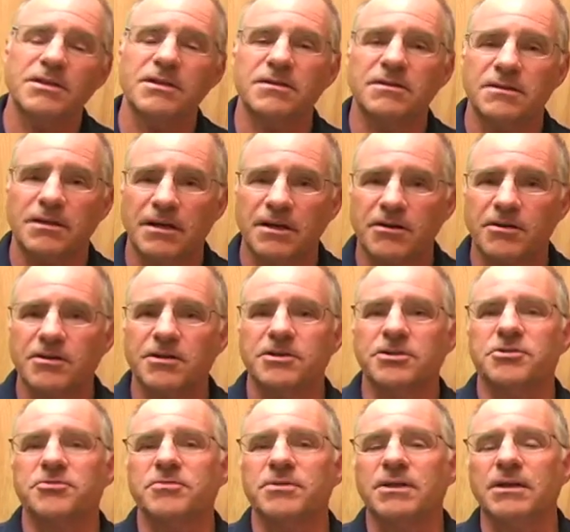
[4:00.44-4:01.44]
the entire
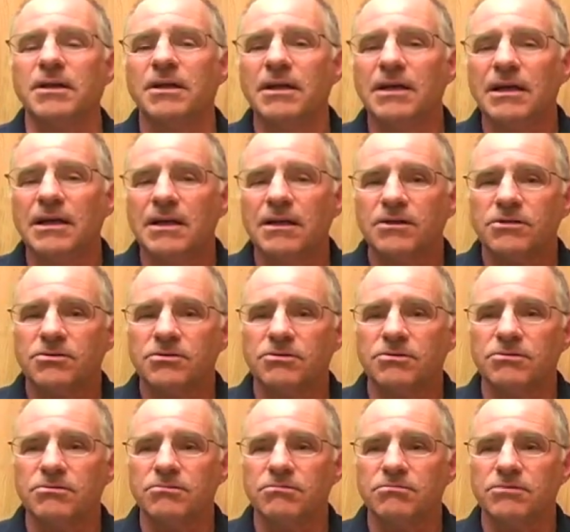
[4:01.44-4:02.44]
country,
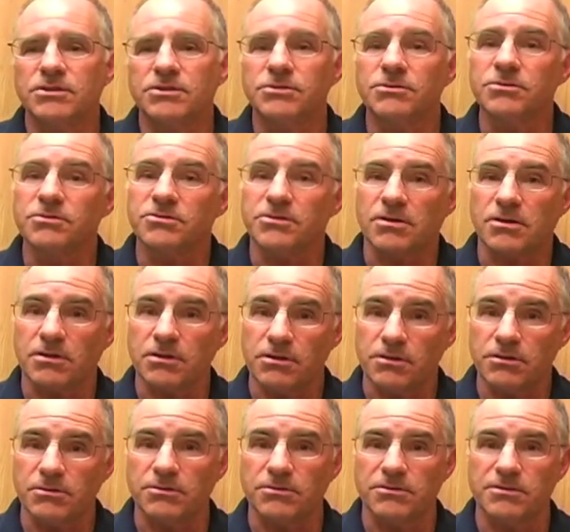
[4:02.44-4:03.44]
to reduce or
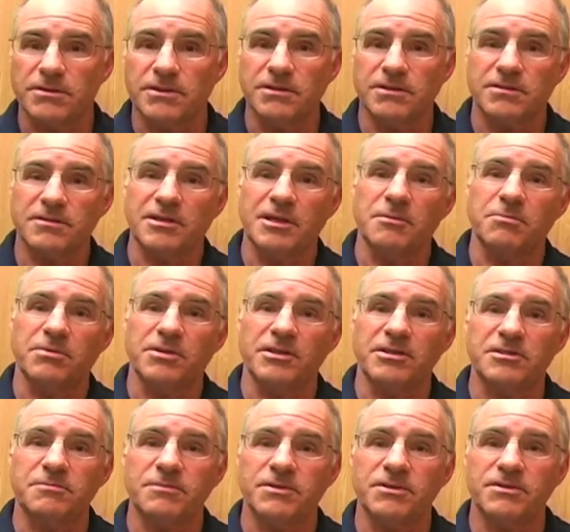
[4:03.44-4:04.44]
close these state
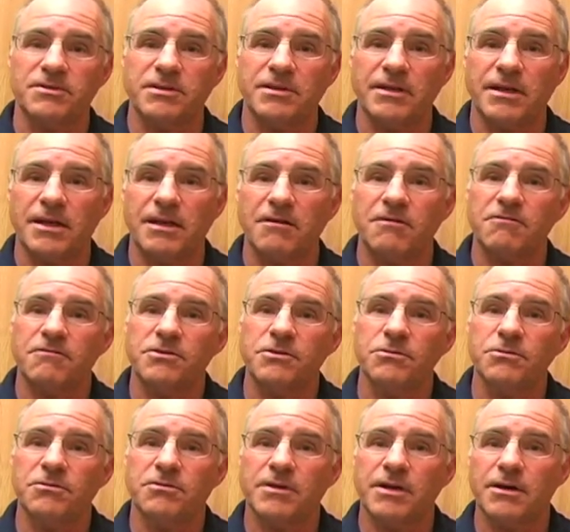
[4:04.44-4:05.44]
placements and have
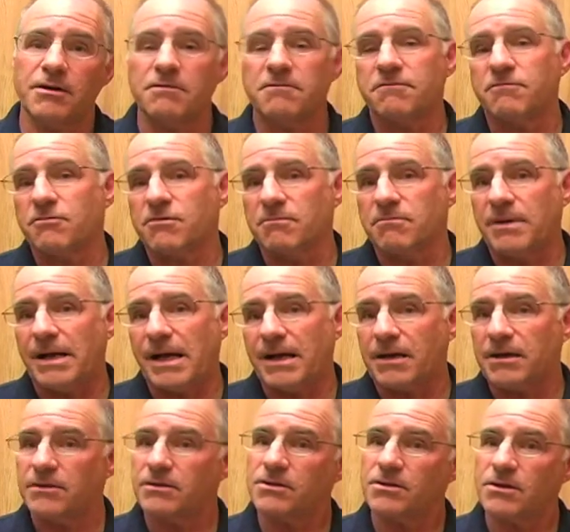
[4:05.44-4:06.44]
youth cared for back
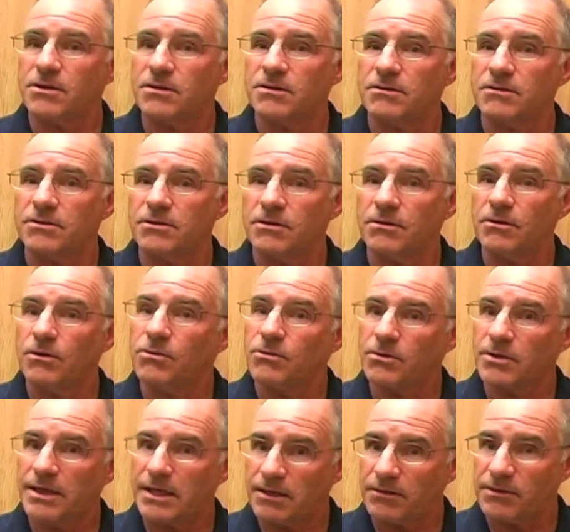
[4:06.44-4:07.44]
in their
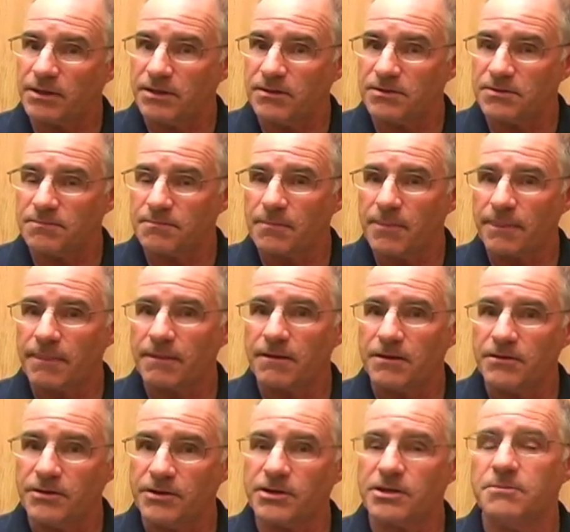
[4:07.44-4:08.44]
local counties,
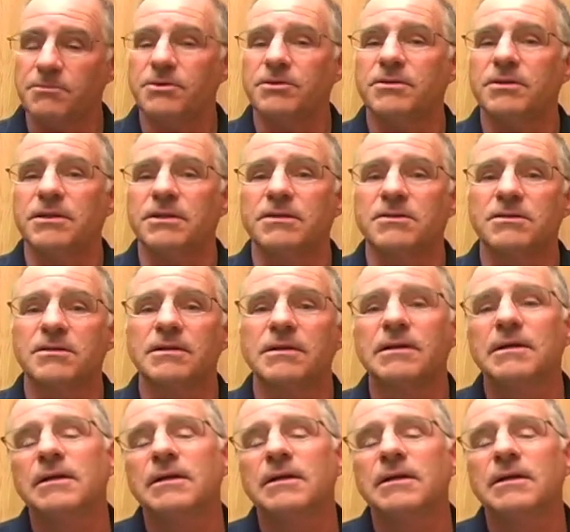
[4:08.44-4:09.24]
in their communities.